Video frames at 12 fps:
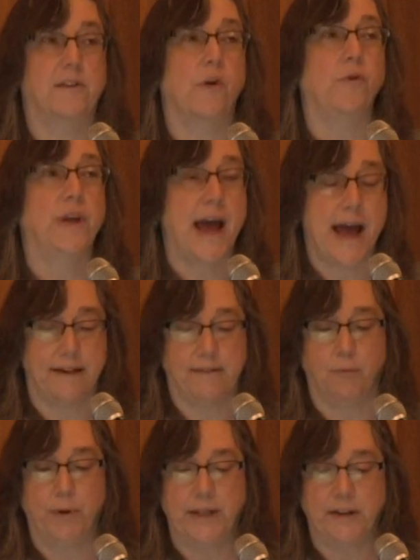So yes,
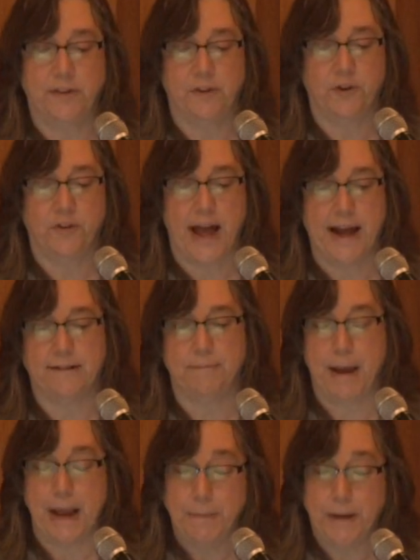wheel and surtax
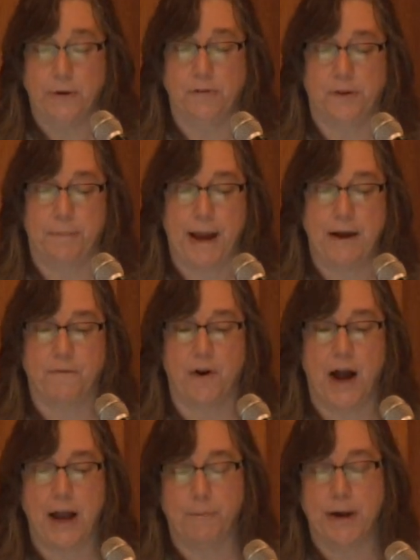may be used to pay for
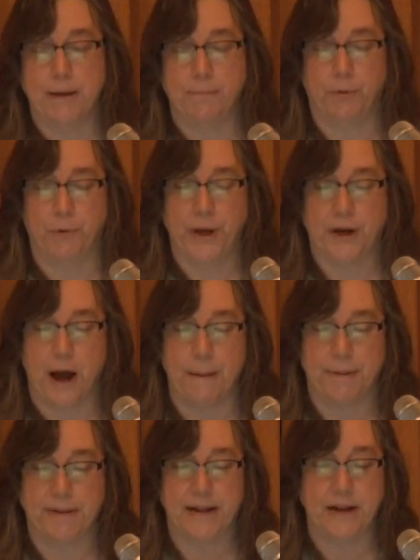highway employee
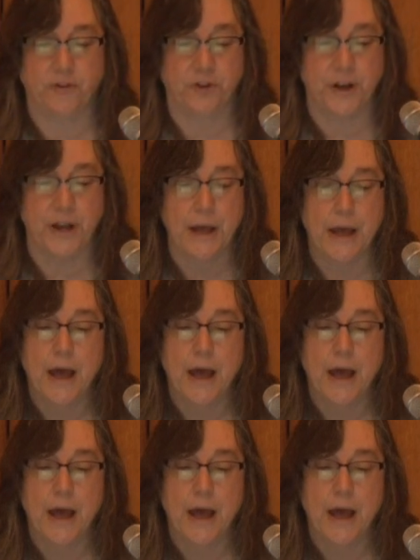compensation,